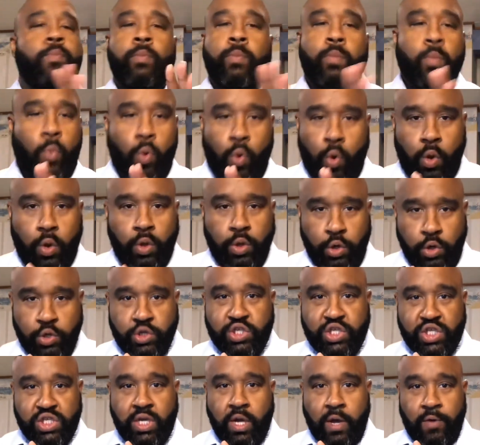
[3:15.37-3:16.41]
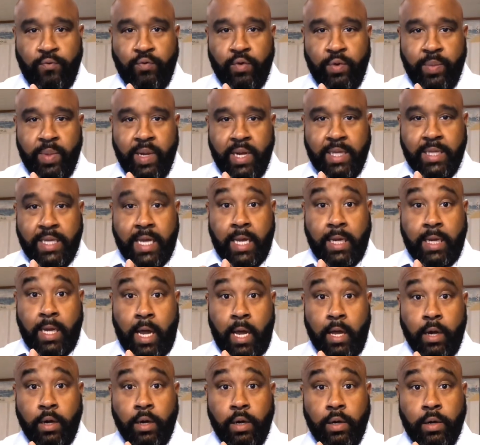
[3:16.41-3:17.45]
All your stuff would be in that
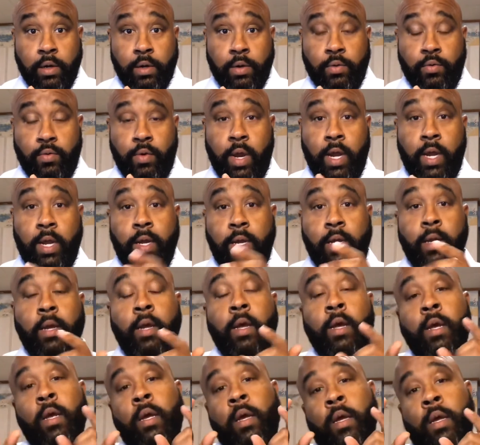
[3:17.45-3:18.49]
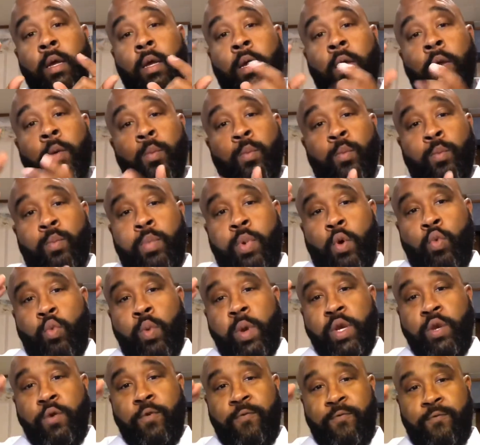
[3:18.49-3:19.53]
locker, right? But when
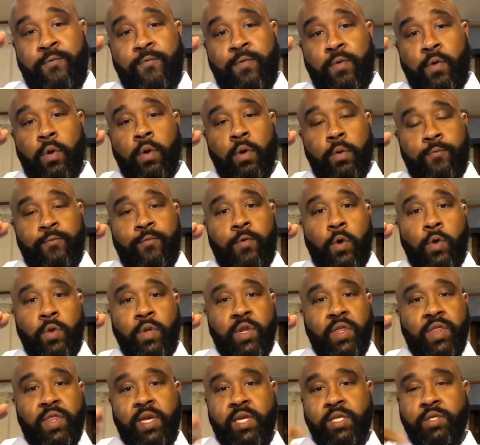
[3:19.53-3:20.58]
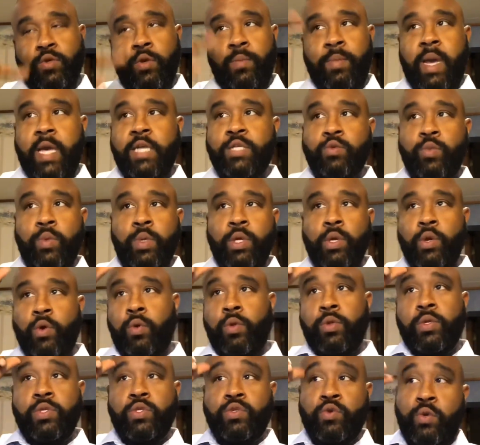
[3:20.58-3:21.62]
you folded things, so imagine when you go in the
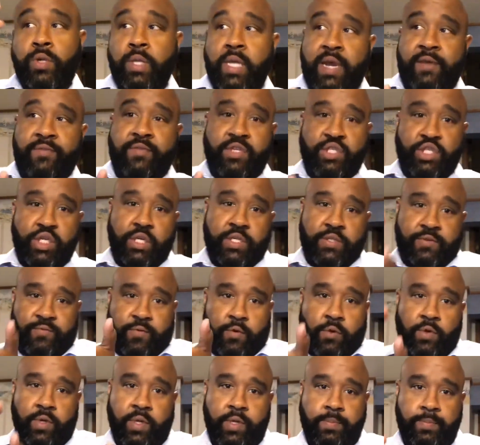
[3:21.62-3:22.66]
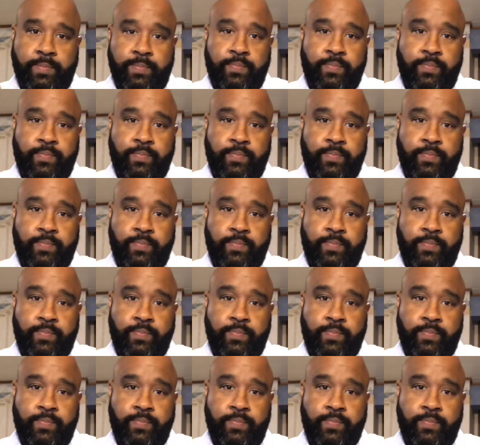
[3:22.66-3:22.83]
store and they have the jeans folded.